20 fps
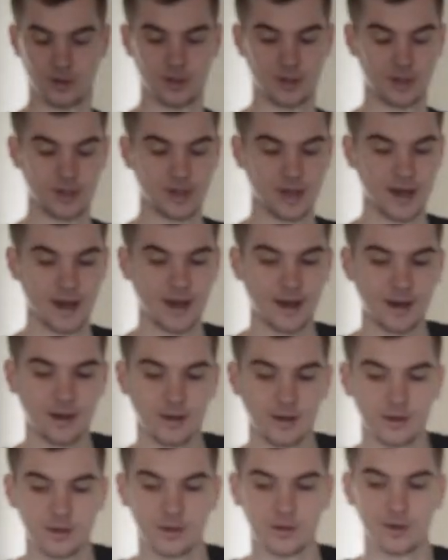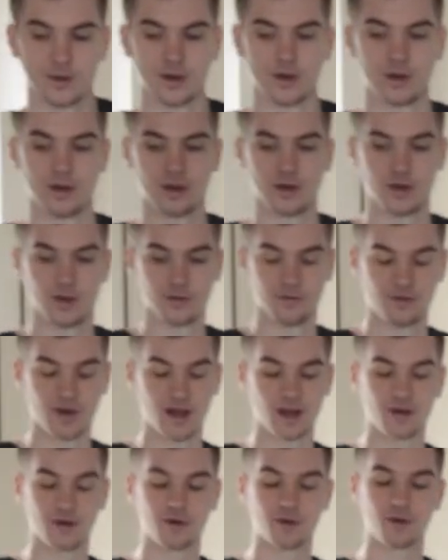Yeah,
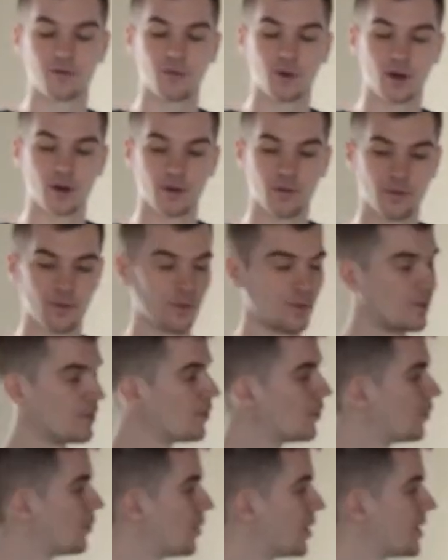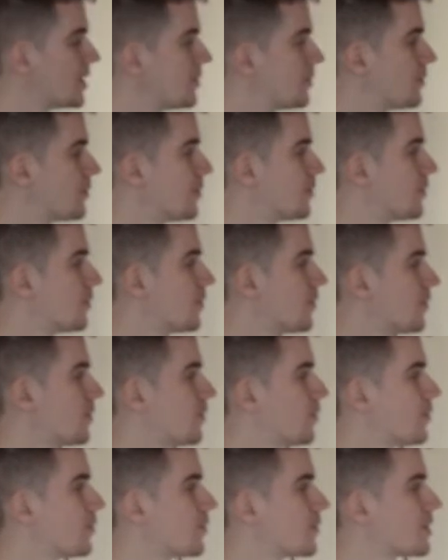Valerie, what
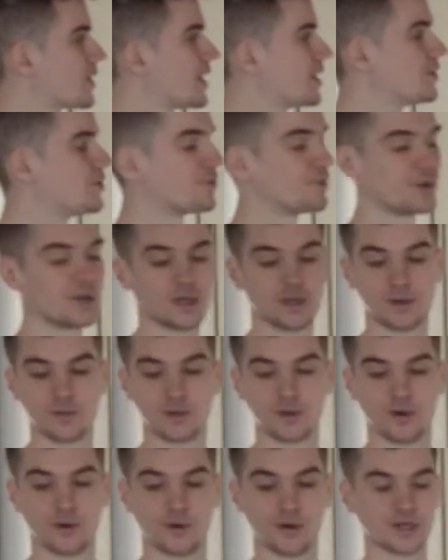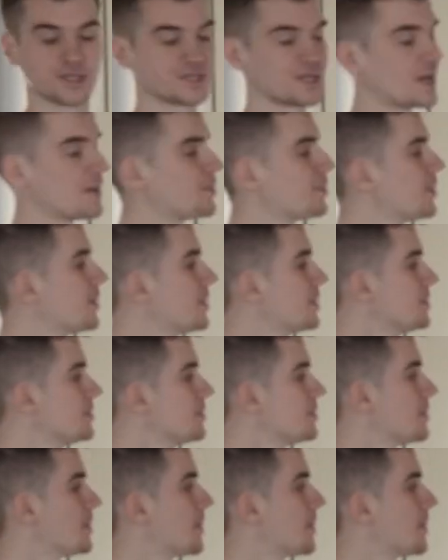can you read your example?